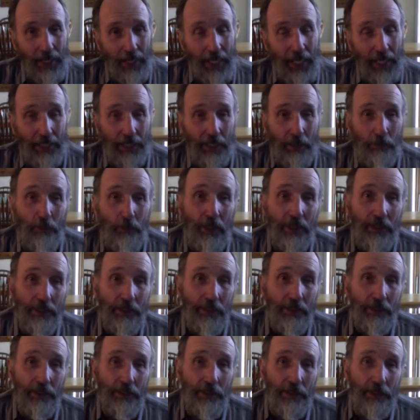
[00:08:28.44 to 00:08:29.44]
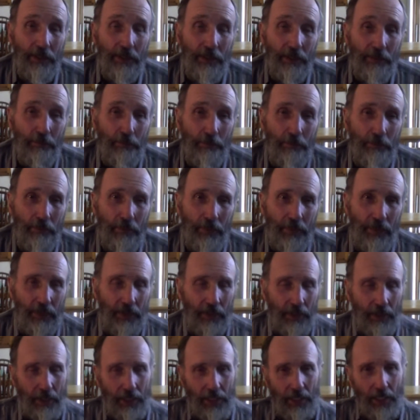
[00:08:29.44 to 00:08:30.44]
and I want to
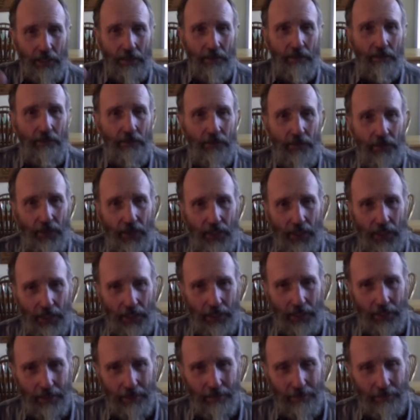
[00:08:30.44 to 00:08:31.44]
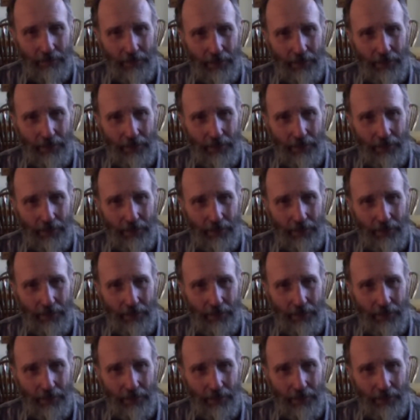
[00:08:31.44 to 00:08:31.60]
give the